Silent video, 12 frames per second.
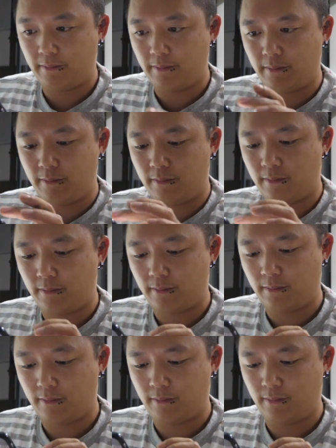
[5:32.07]

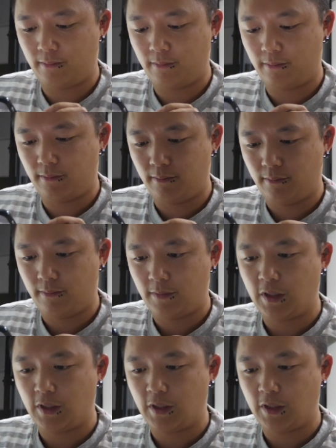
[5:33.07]
Nobody speaks.